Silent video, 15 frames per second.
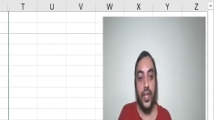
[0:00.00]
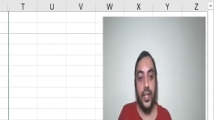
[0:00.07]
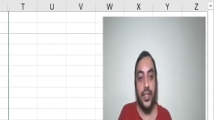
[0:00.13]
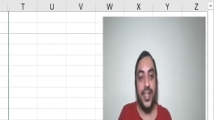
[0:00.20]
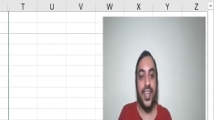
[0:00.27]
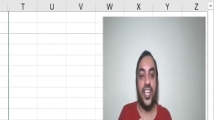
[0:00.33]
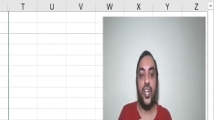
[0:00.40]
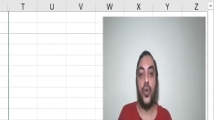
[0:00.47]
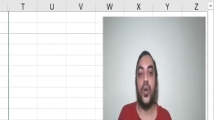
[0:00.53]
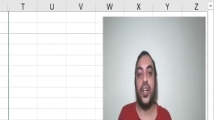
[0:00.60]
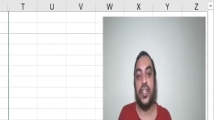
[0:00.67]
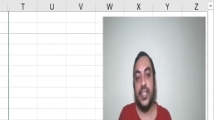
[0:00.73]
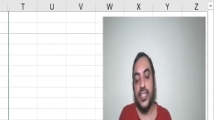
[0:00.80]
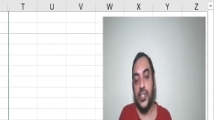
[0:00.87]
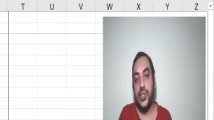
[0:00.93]
Take a look
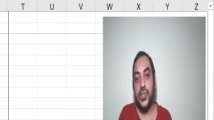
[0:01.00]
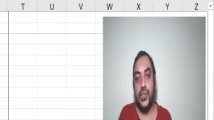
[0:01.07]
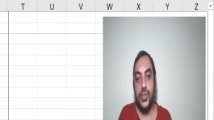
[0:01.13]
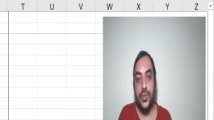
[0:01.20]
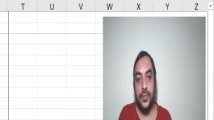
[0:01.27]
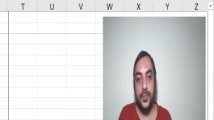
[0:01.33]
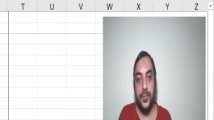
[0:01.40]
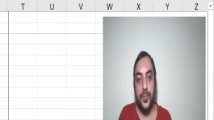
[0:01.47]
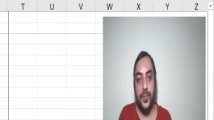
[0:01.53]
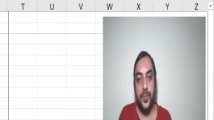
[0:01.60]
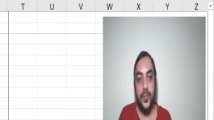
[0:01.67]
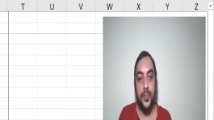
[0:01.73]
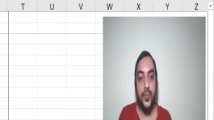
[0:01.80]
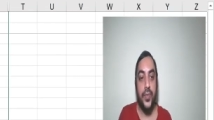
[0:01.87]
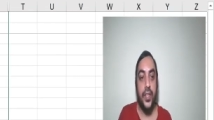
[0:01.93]
at this.
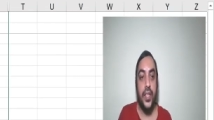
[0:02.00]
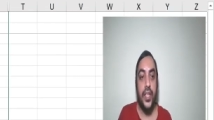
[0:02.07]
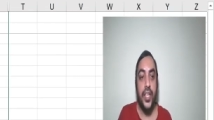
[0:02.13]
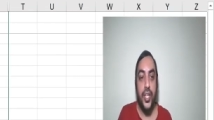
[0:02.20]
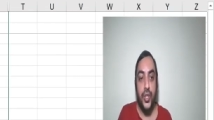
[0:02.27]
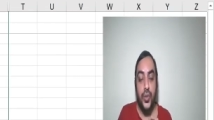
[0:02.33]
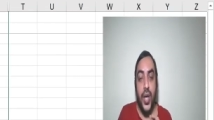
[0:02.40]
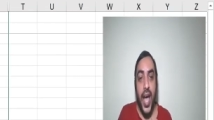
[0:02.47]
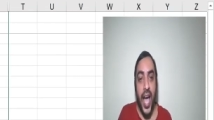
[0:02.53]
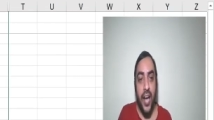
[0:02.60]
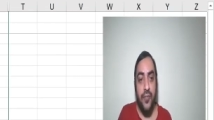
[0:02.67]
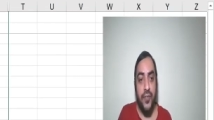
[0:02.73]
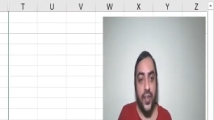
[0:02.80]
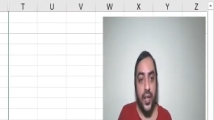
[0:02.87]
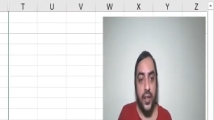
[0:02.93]
So I
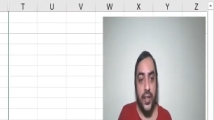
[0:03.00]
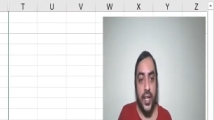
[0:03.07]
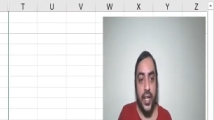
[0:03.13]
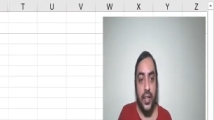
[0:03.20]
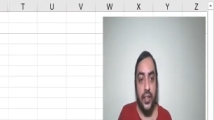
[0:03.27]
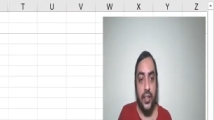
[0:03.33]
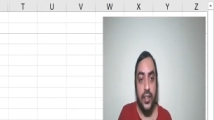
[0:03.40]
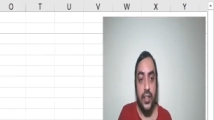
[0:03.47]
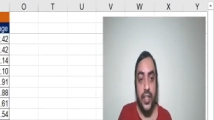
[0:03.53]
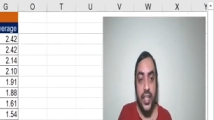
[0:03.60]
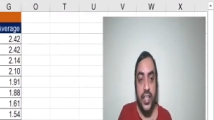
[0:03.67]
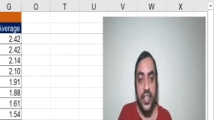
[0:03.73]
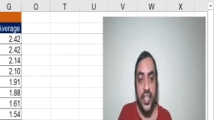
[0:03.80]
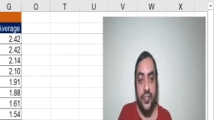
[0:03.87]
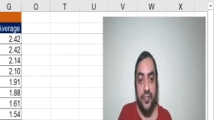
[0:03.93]
have taken
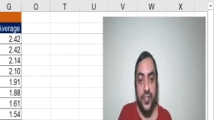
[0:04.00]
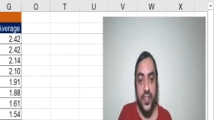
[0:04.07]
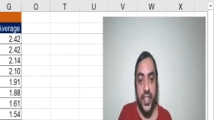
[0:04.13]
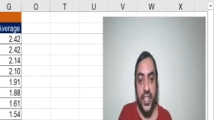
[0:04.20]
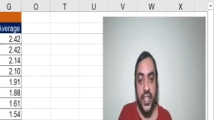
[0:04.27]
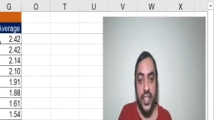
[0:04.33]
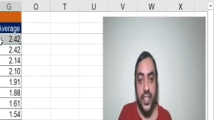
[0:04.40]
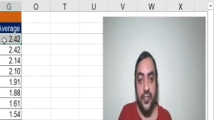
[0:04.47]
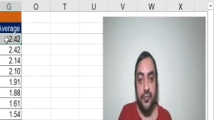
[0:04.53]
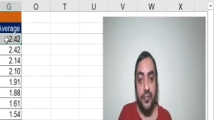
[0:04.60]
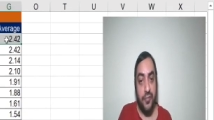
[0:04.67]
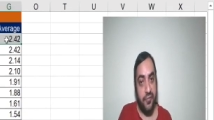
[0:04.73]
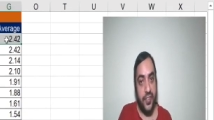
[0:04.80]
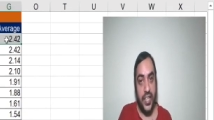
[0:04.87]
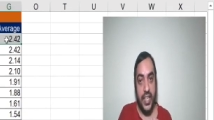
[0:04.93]
Nifty
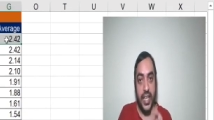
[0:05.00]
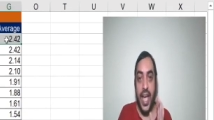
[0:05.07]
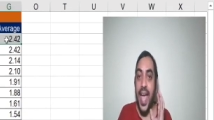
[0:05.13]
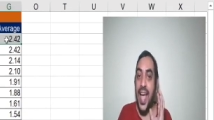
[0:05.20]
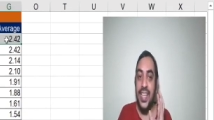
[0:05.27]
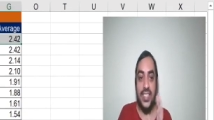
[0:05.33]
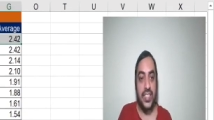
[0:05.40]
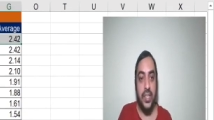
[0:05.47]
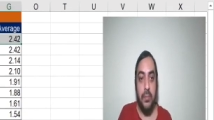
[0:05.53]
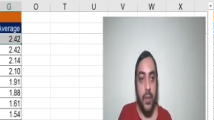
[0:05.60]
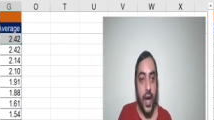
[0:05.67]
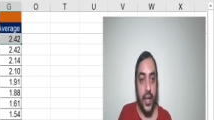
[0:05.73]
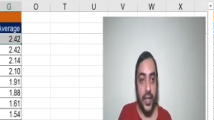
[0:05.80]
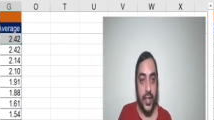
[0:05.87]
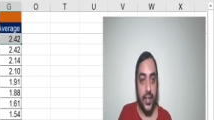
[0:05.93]
50 as the
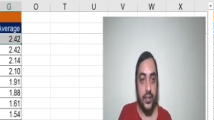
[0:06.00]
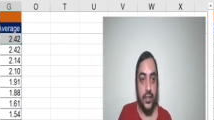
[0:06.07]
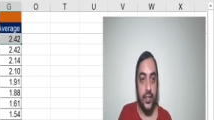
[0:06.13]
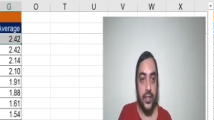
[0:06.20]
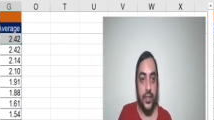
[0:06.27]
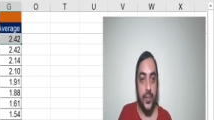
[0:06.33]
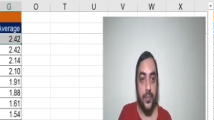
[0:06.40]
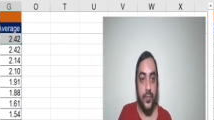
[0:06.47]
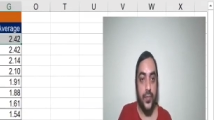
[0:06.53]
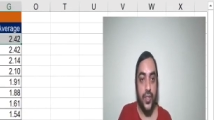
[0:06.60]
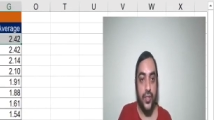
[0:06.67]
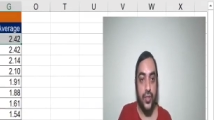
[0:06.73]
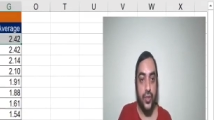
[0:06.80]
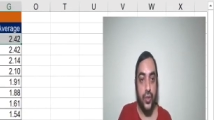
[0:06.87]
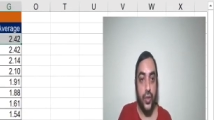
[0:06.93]
market.
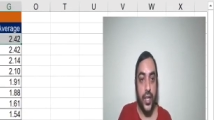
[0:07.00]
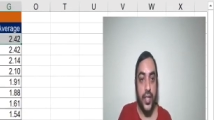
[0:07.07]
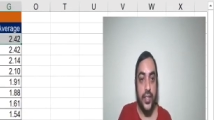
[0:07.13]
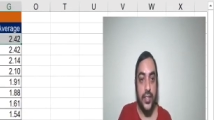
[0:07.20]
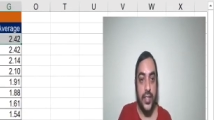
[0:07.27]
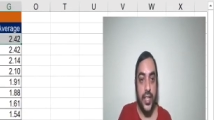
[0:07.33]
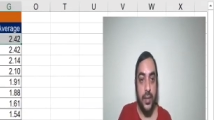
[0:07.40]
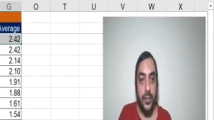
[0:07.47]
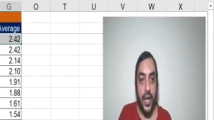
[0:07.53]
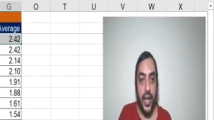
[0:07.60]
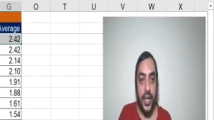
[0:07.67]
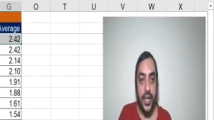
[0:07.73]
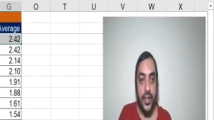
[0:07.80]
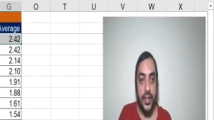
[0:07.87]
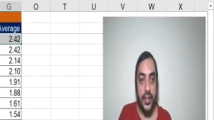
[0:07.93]
So you can see I'm
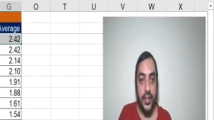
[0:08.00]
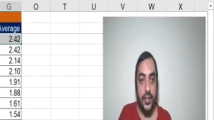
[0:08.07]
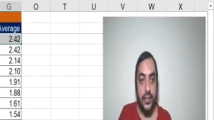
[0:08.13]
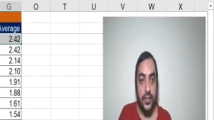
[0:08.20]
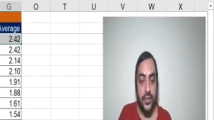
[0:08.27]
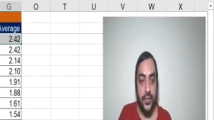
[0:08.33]
highlighting here.